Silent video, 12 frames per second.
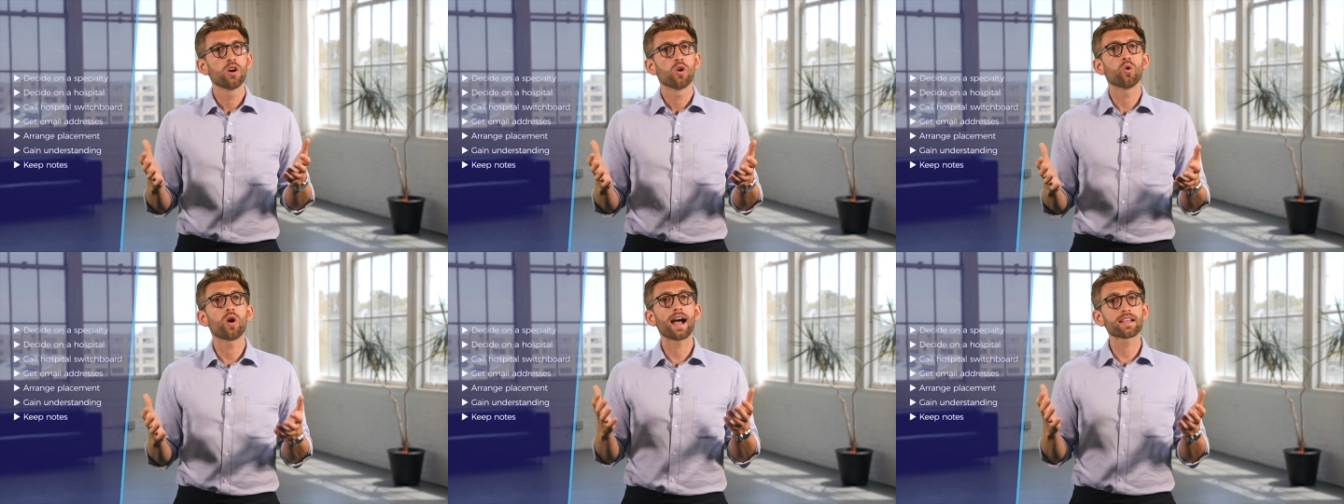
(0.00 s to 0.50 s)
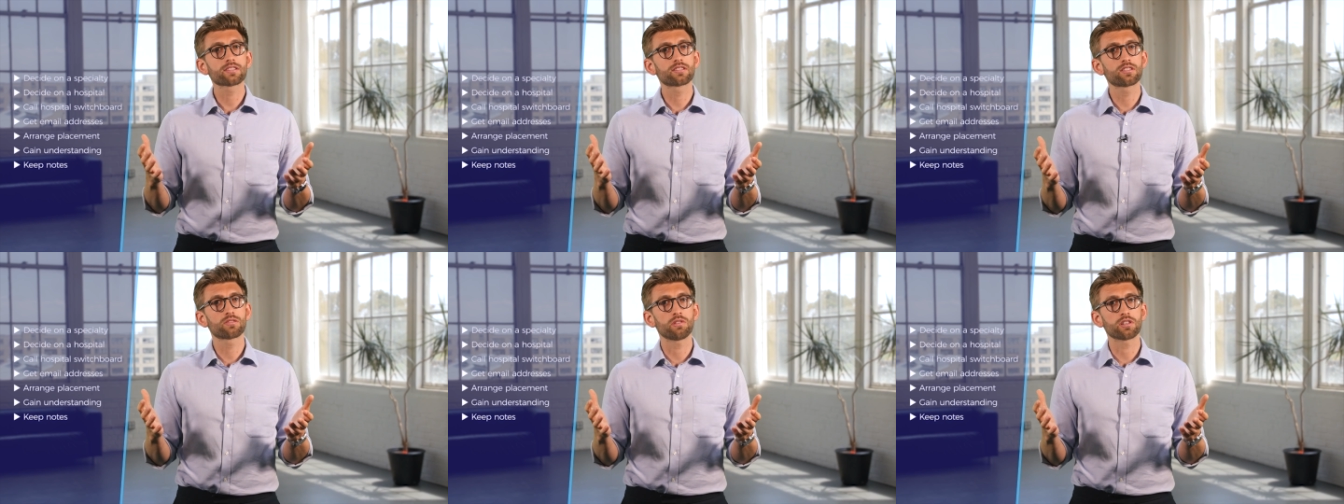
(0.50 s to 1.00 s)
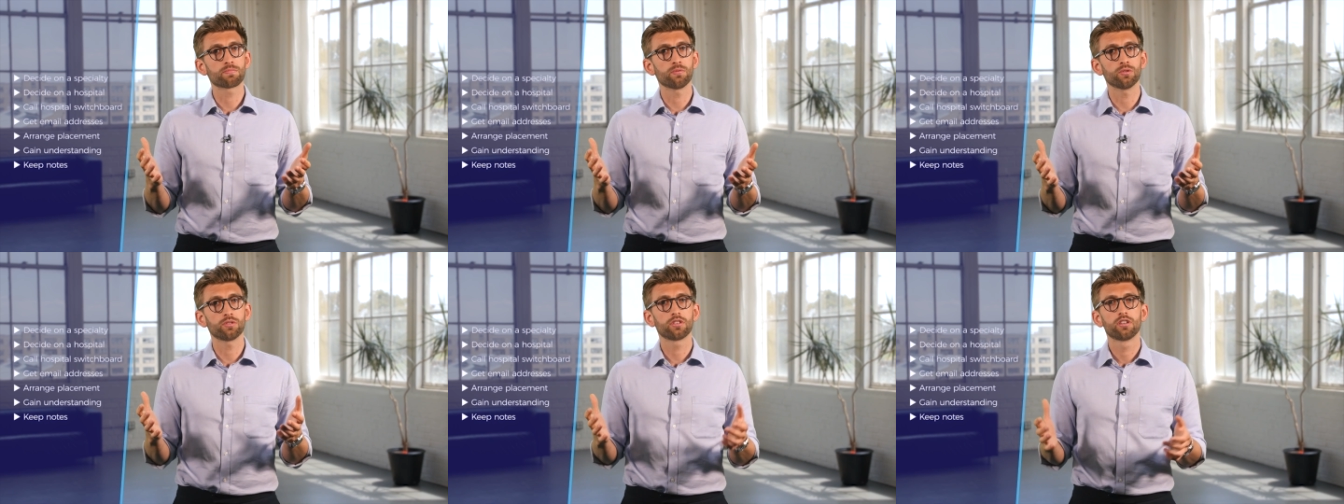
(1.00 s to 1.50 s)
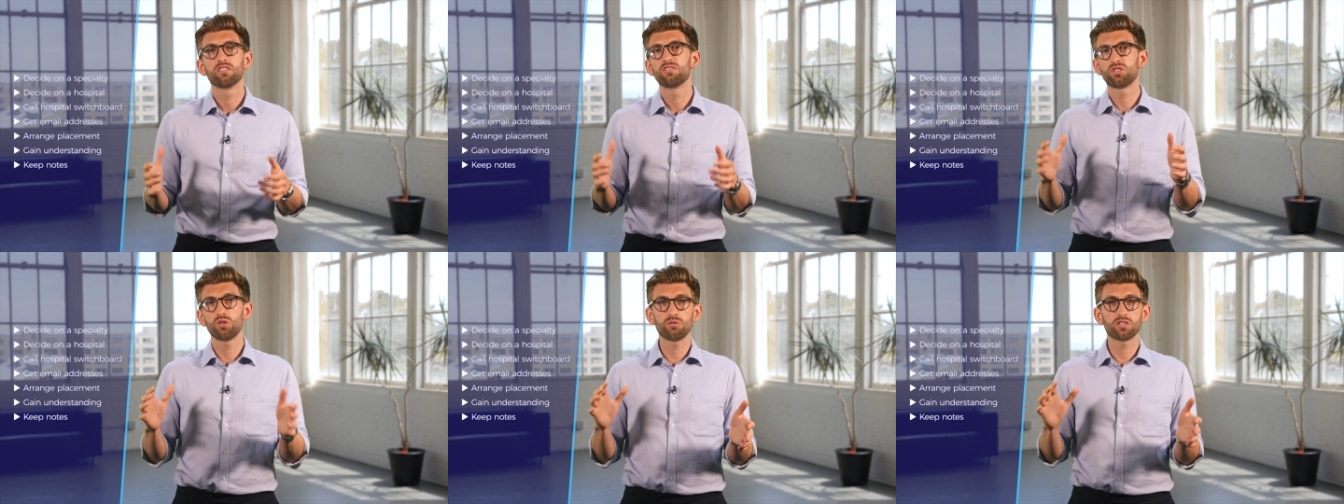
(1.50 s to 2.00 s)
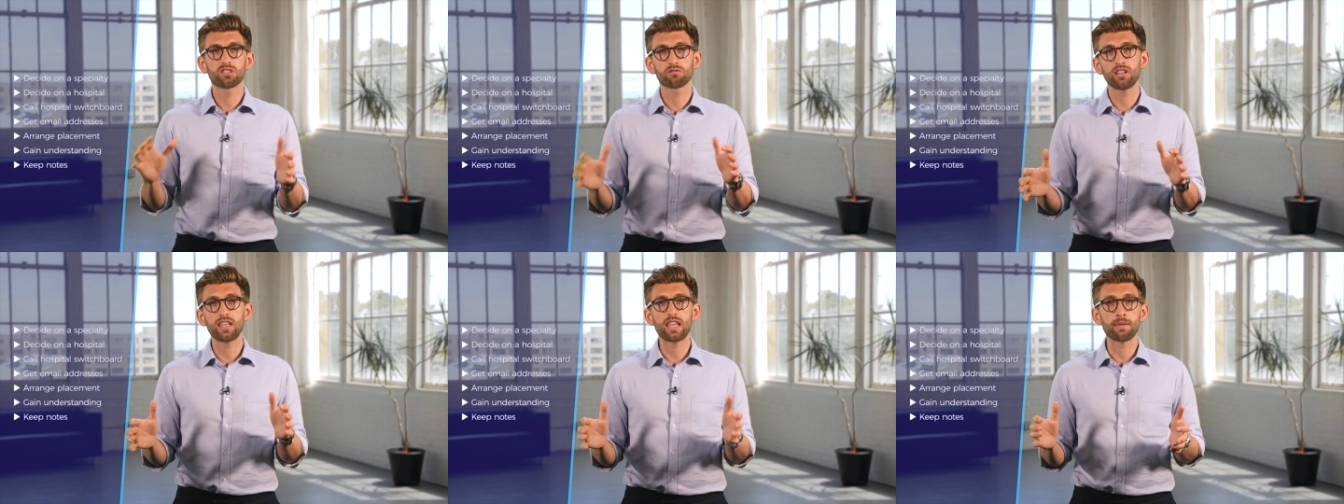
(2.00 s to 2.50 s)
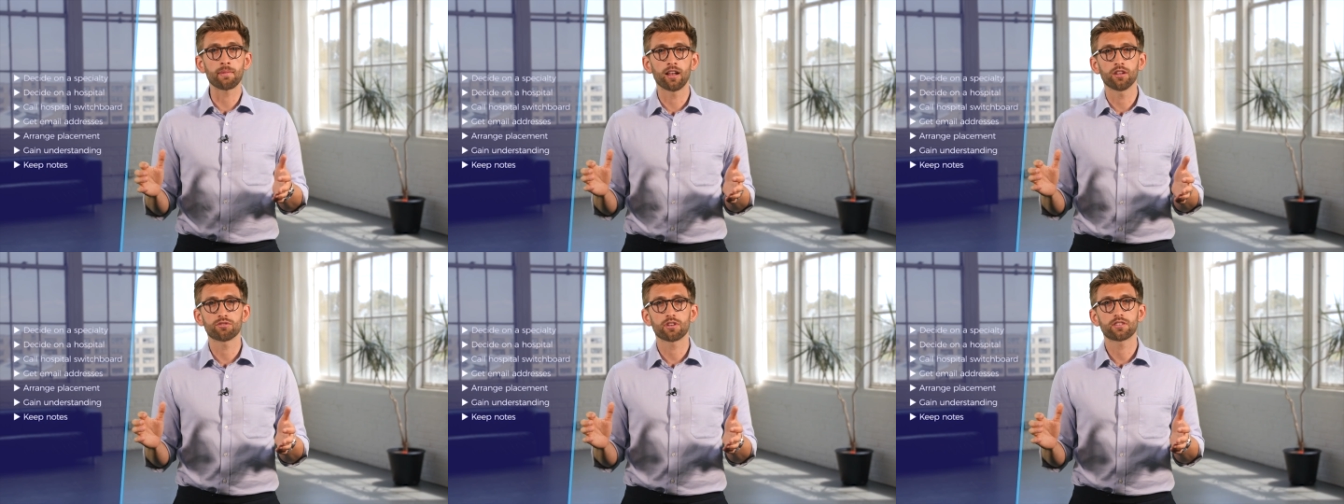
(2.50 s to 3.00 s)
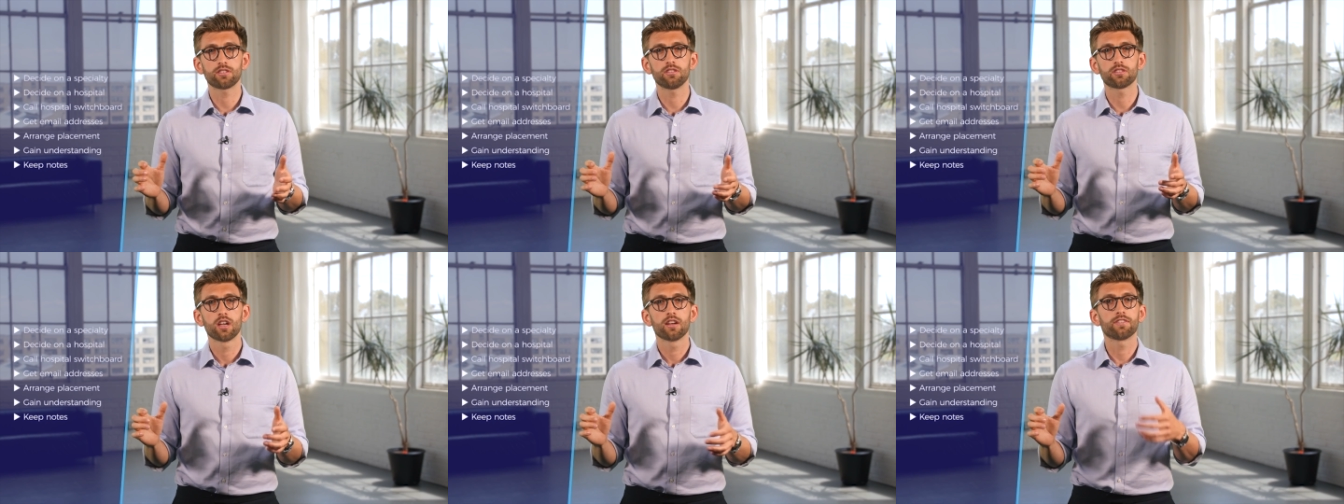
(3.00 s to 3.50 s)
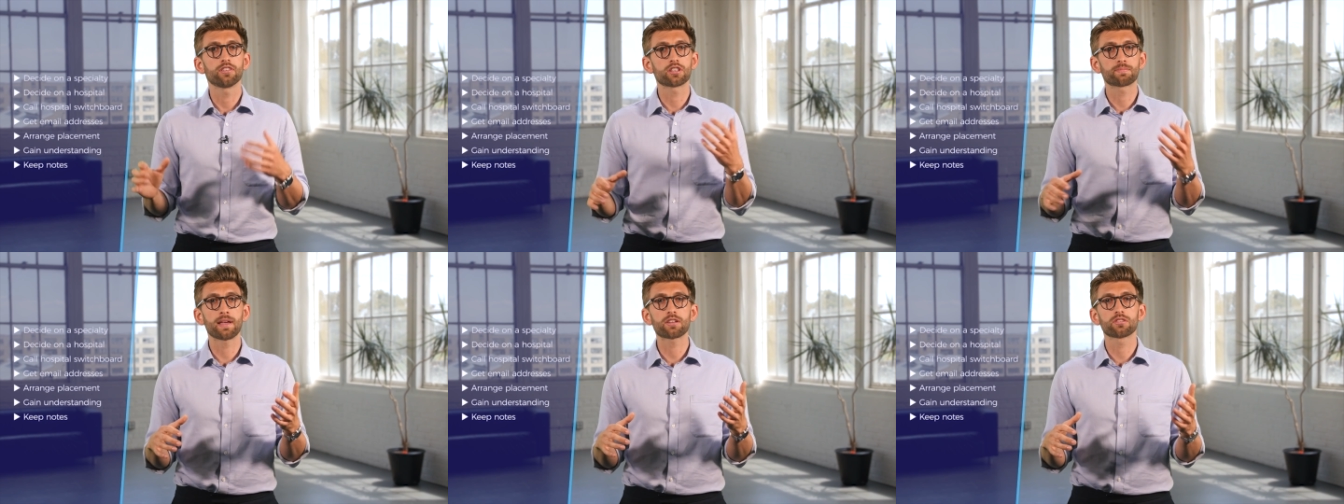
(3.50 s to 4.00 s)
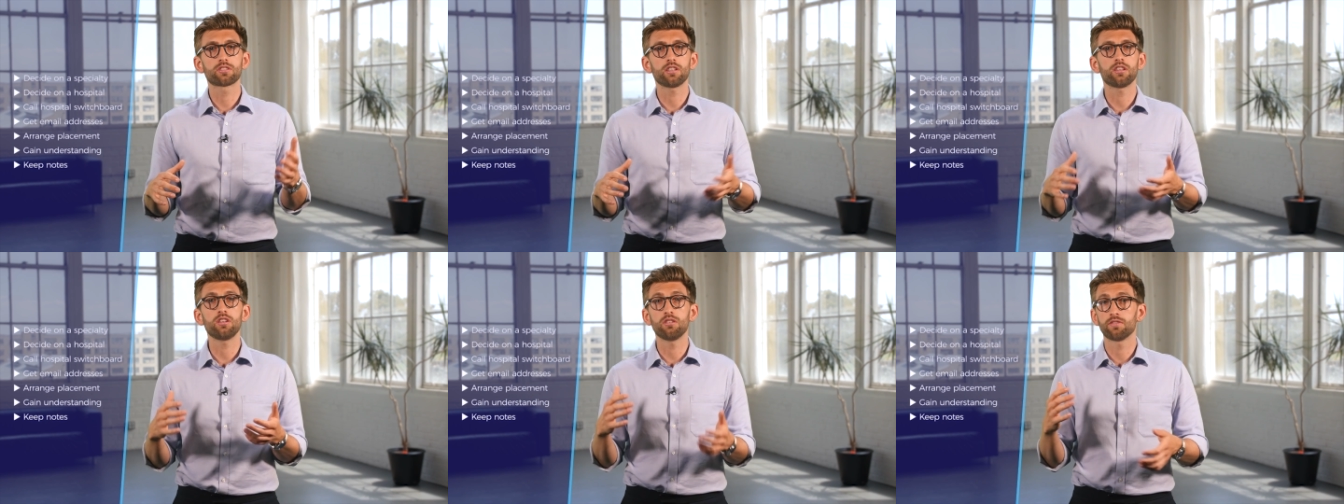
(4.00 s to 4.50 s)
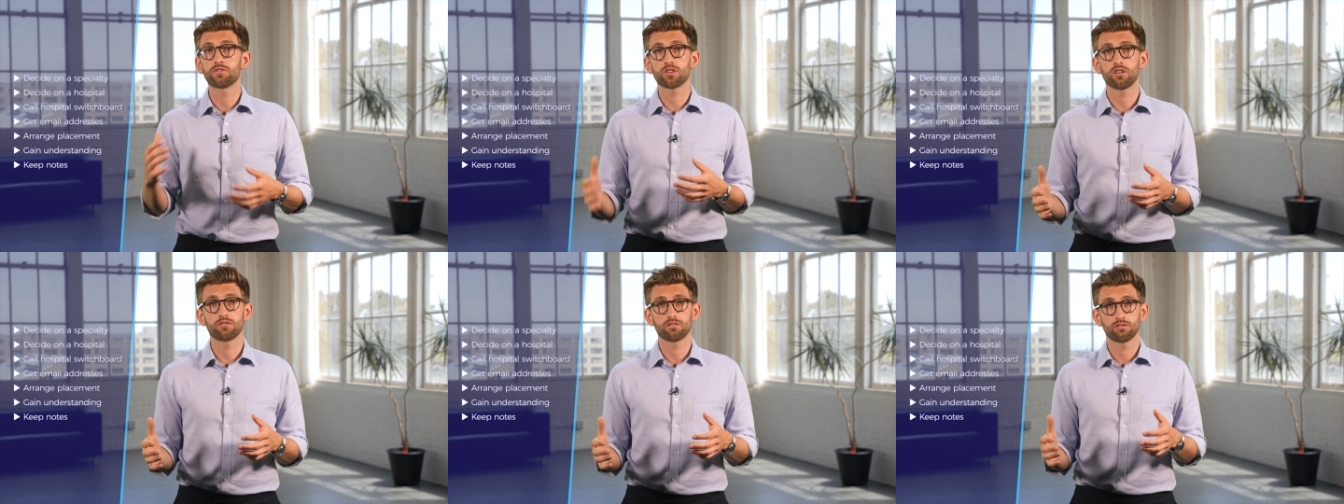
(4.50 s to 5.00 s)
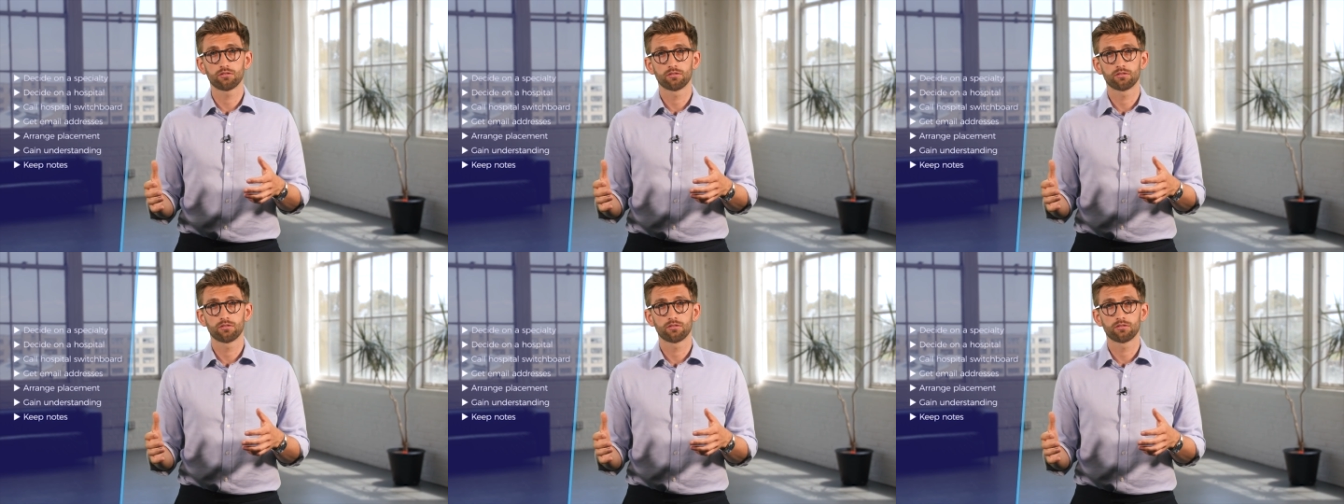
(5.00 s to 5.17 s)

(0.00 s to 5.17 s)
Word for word: or ask the switchboard two to three email addresses for the specialty that you have chosen.